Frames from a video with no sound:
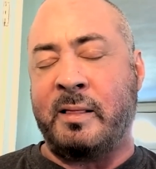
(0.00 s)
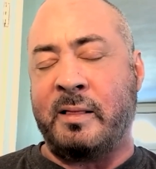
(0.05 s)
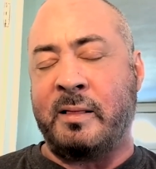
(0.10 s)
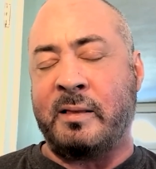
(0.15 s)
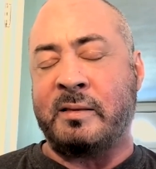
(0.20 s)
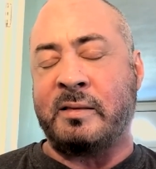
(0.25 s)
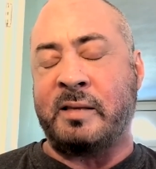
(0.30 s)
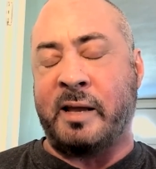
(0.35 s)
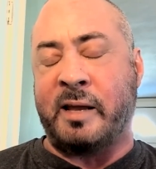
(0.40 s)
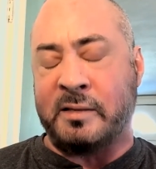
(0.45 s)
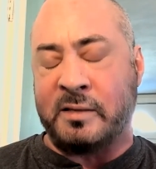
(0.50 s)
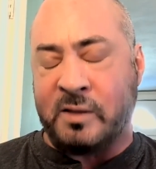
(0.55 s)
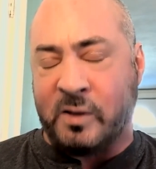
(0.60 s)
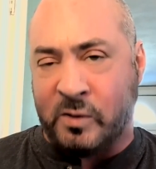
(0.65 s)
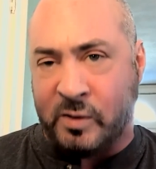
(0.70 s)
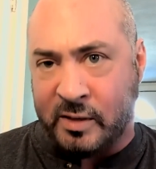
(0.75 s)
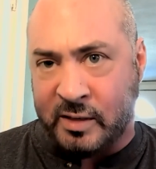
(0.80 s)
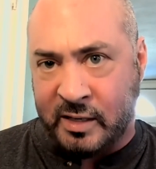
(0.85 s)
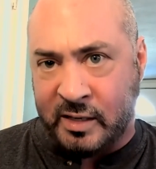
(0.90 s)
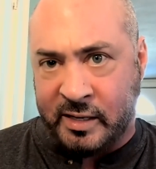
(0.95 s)
states
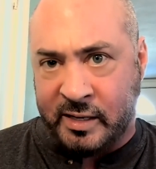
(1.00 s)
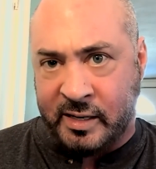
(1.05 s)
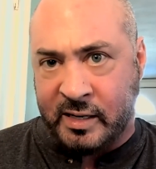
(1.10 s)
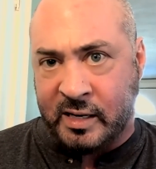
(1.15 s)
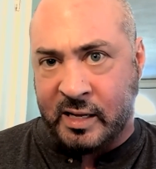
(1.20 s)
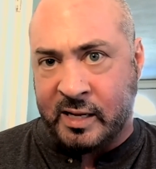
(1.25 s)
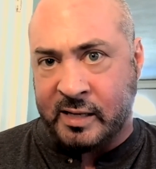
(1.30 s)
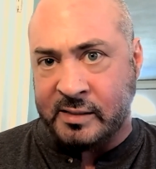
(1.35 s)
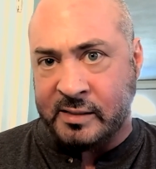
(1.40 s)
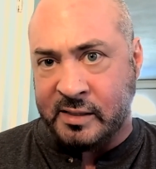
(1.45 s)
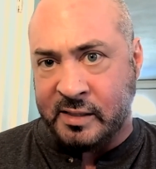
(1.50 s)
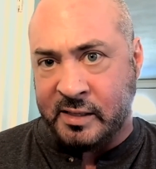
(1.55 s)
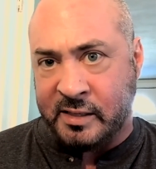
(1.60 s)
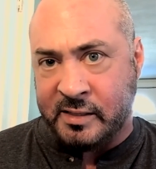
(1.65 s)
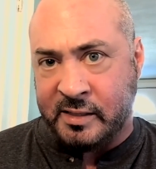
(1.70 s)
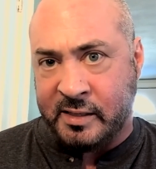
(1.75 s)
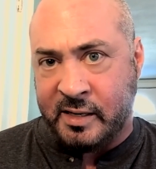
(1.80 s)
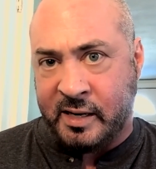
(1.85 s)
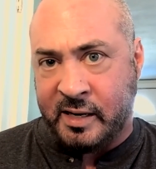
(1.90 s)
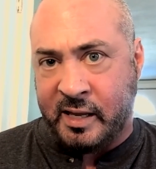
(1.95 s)
started legalizing
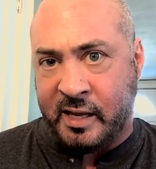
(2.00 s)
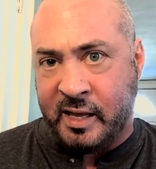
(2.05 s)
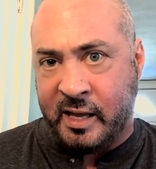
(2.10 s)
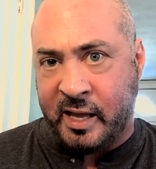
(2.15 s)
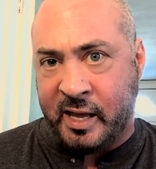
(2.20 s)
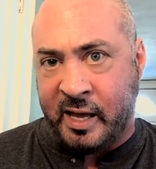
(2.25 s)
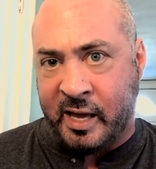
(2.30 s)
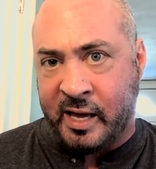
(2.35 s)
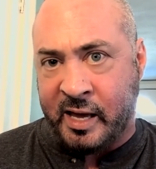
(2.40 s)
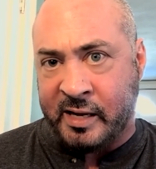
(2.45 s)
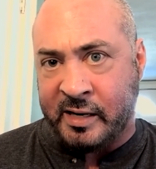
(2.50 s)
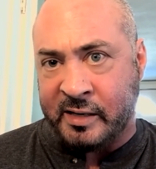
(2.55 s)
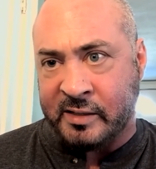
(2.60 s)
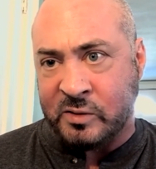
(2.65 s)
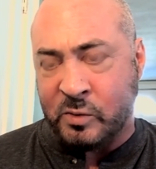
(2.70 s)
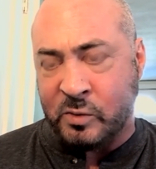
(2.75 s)
it. And it's